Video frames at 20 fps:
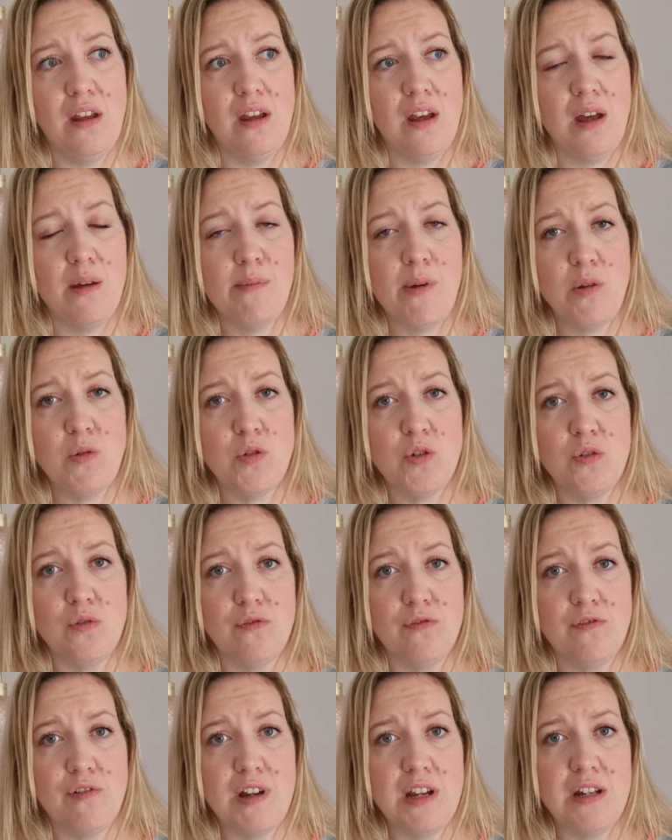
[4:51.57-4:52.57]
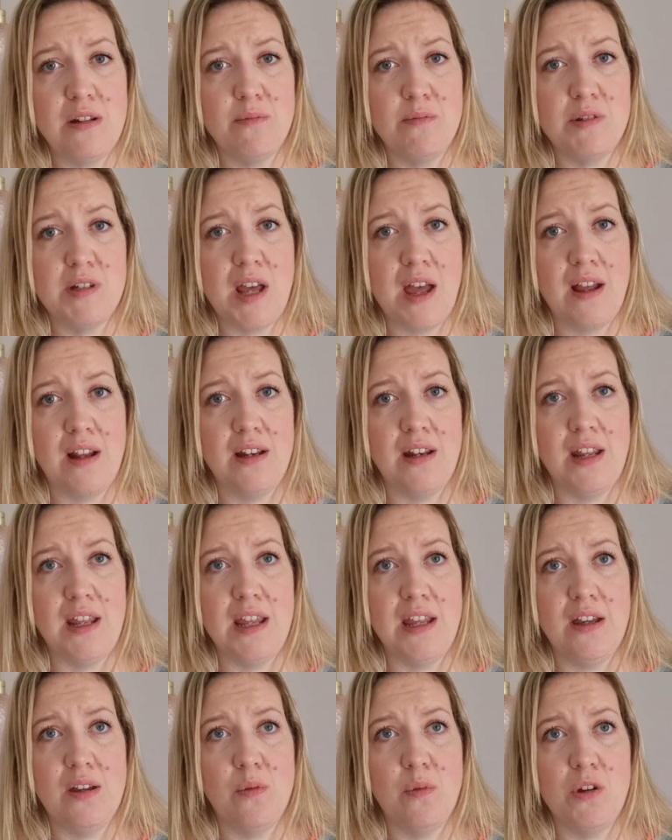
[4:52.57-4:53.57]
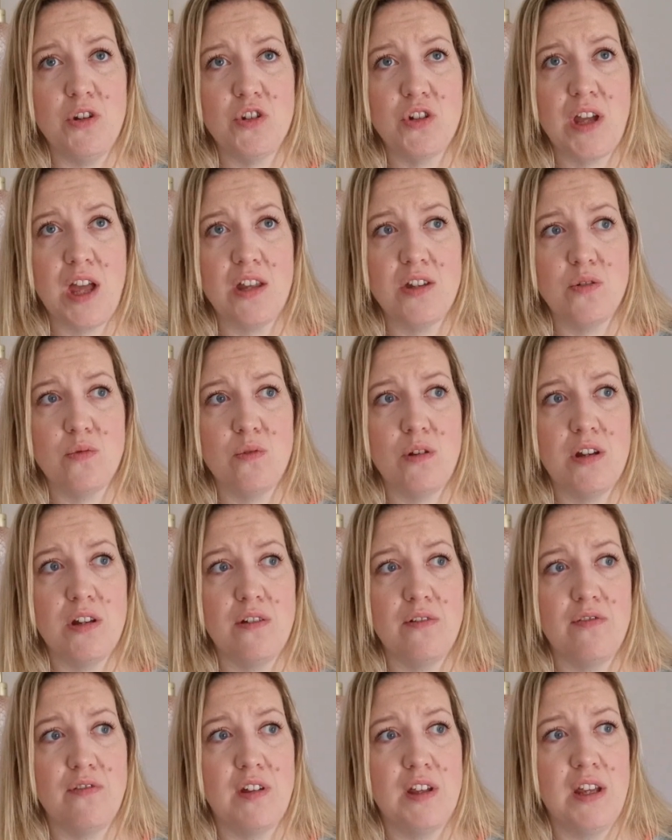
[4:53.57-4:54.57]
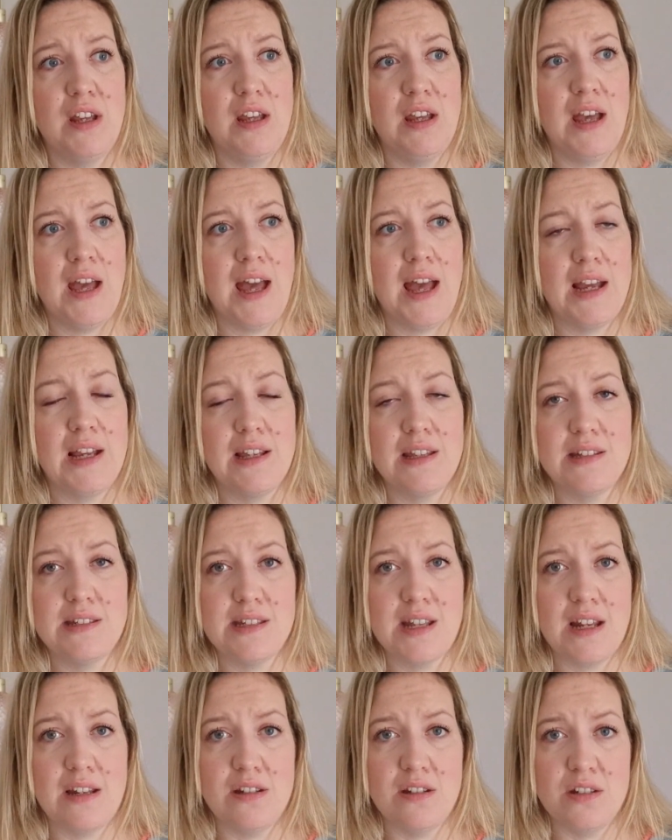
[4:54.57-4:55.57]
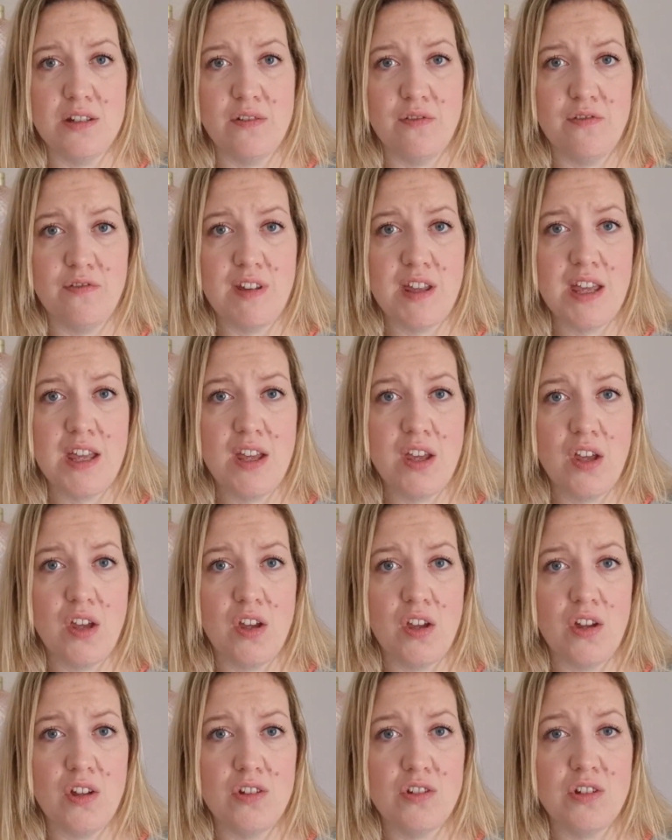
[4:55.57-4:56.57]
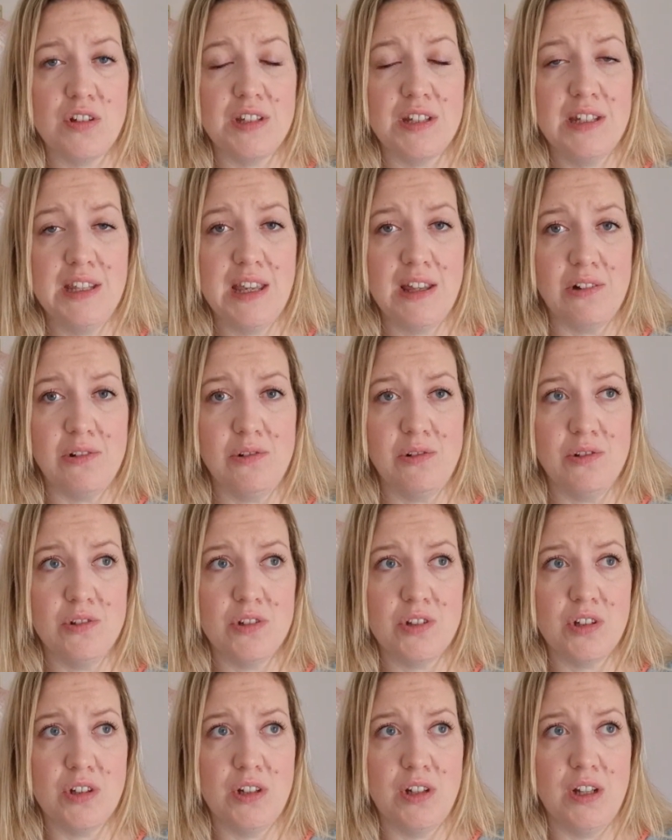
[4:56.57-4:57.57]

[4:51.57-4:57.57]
emotional freedom technique, which gets rid of anger, sadness, fear, hurt and guilt